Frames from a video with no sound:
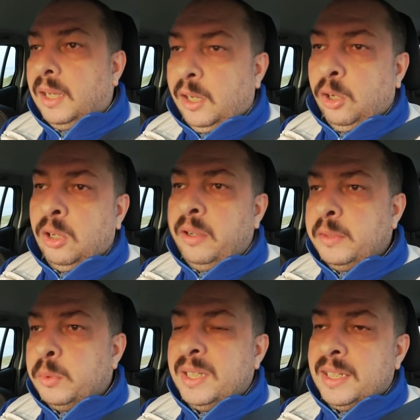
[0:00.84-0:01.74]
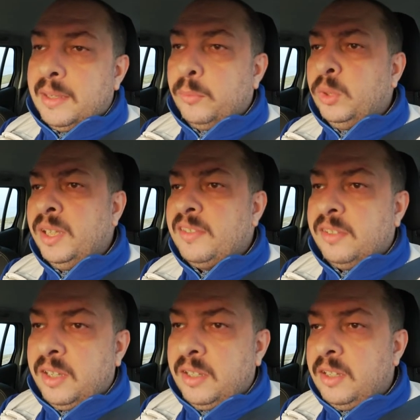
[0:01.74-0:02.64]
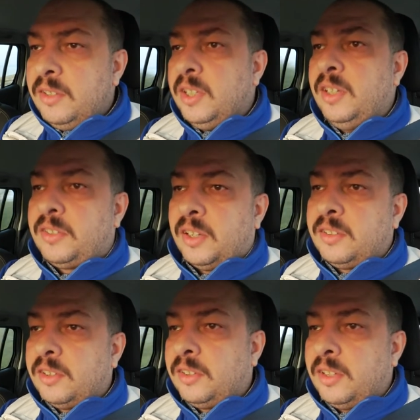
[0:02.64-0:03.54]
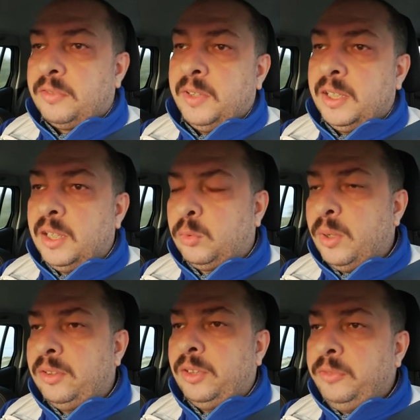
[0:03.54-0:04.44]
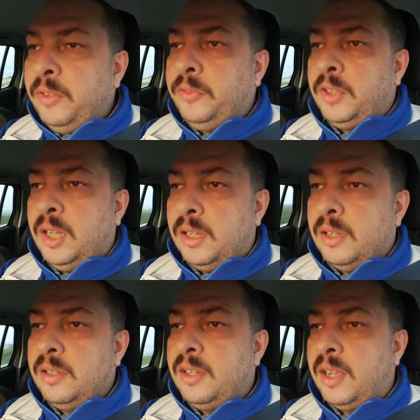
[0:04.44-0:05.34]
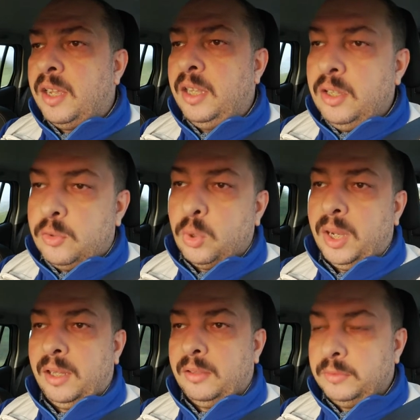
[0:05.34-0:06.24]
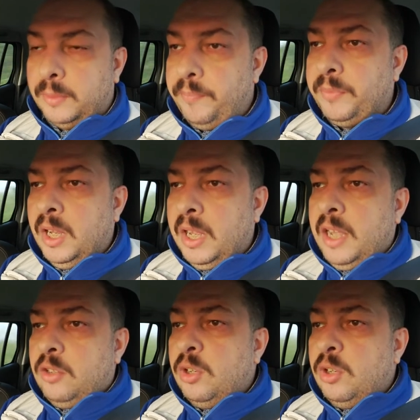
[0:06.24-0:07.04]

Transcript: Hello everyone, I'm Grizzly, this is SSSVEDA 2015, day 12.